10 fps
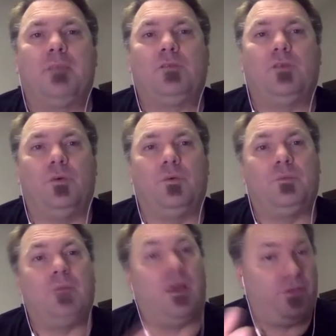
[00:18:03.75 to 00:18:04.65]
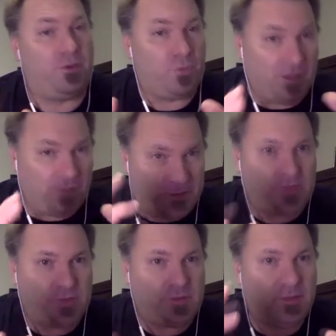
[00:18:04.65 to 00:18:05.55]
So health and
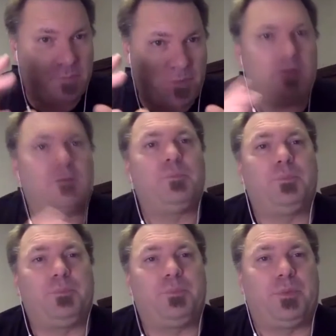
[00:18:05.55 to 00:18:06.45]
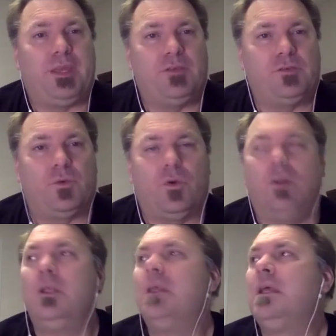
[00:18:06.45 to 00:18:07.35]
wellness part plays a
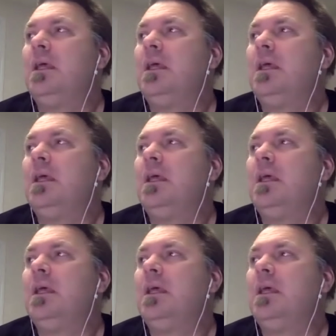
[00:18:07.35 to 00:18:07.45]
role.